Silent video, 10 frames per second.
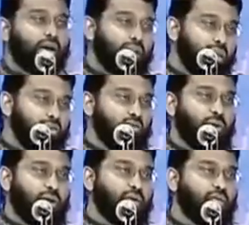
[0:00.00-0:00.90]
Allah
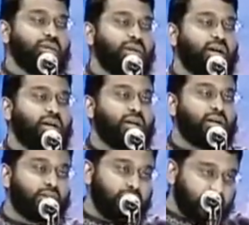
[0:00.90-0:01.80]
subhanahu wa ta'ala
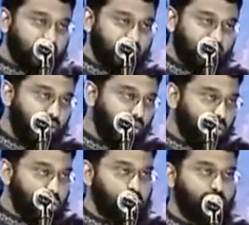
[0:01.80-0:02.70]
in His infinite
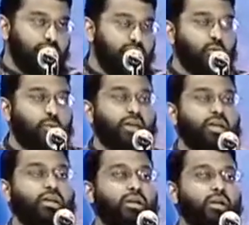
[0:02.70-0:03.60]
knowledge has
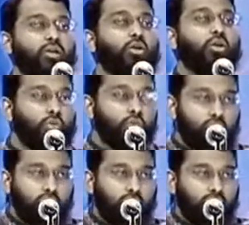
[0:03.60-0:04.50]
already
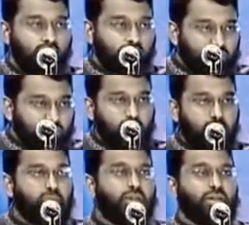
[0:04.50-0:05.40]
known that
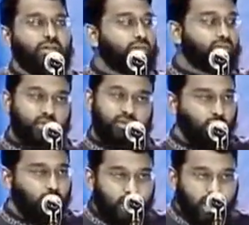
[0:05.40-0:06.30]
certain beings such as
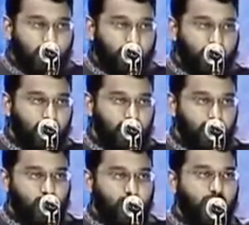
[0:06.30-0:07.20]
Abu Lahab,
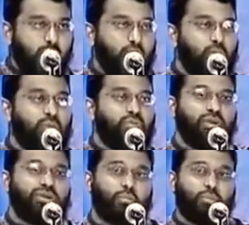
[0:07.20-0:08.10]
when Allah
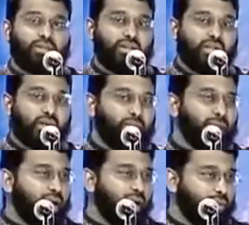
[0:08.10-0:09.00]
revealed Tabbat yada Abi
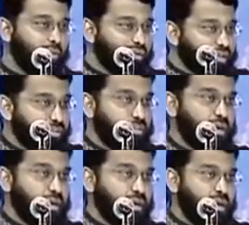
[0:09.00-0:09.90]
Lahabin wa tabba,
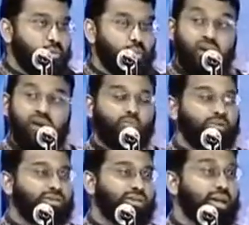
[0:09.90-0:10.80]
Abu Lahab
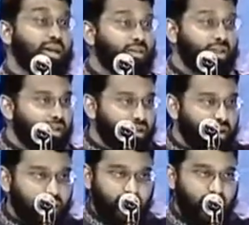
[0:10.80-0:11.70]
was still healthy and
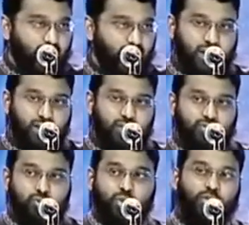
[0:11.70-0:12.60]
alive and the
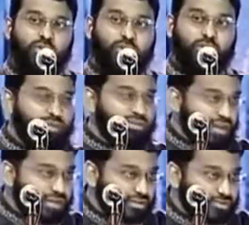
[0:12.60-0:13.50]
surah was being
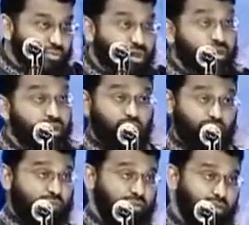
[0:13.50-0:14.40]
recited for many years.